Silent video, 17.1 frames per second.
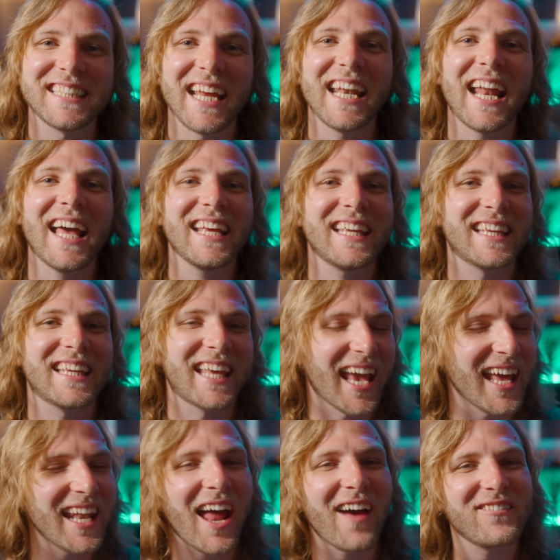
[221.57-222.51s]
and I
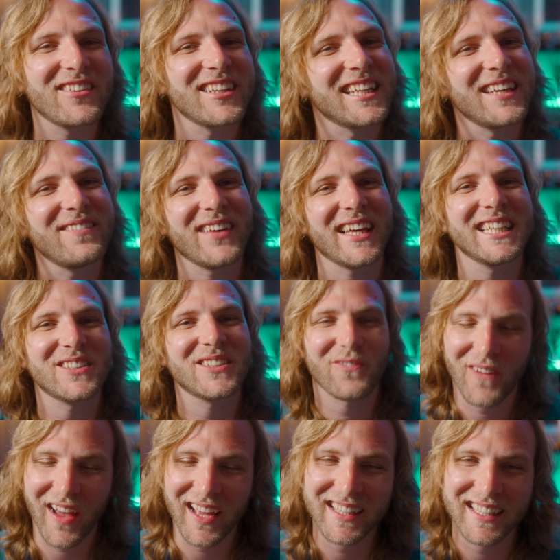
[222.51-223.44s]
cannot believe it's
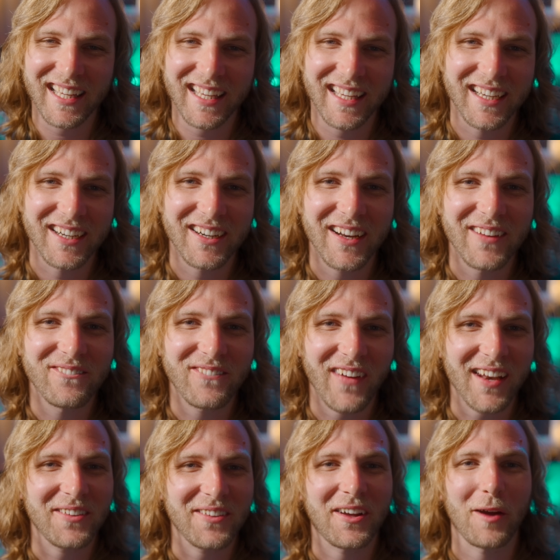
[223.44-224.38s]
finally here in
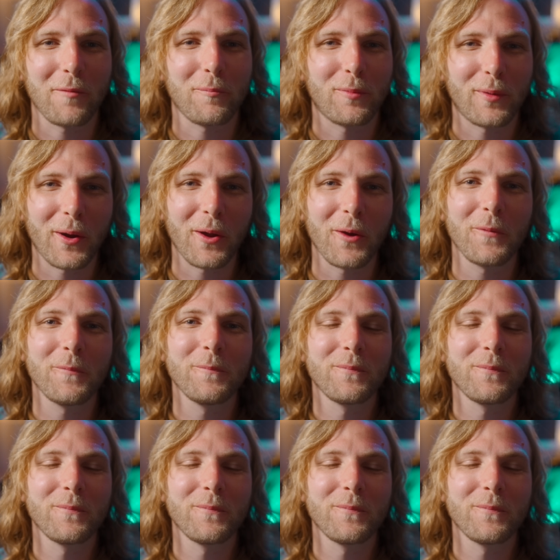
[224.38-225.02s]
Final Cut Pro.